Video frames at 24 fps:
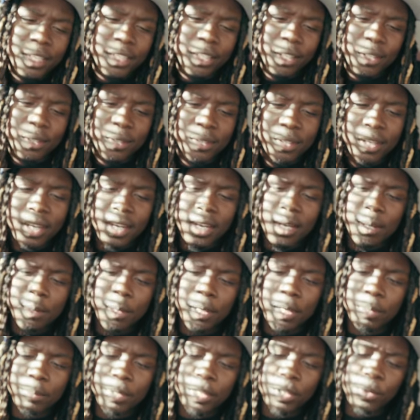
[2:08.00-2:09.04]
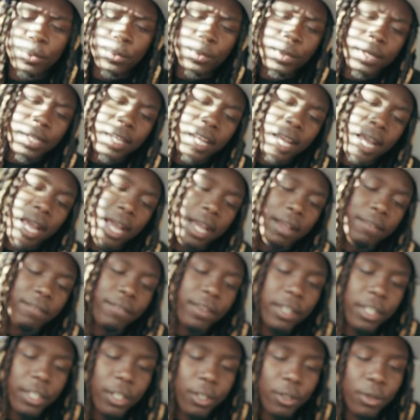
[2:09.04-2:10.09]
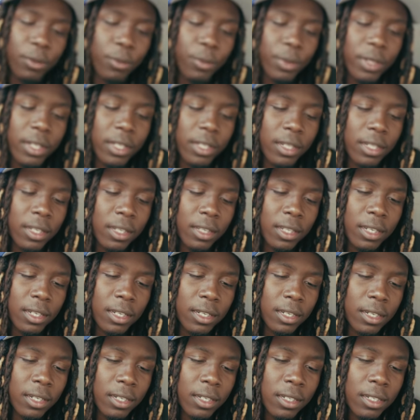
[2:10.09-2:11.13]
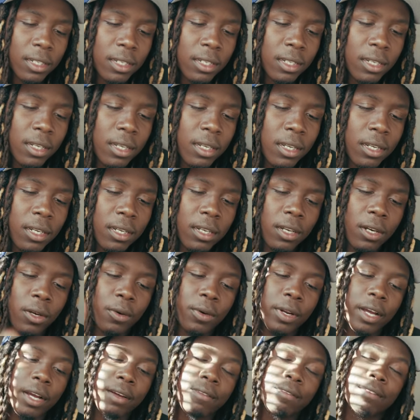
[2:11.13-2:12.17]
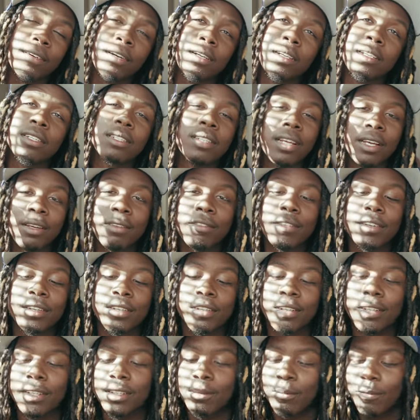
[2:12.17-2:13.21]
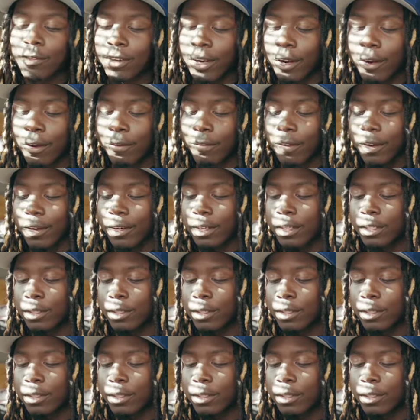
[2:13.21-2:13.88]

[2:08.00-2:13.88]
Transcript: So I'm gonna be doing a video with the Kodak Fun Saver very, very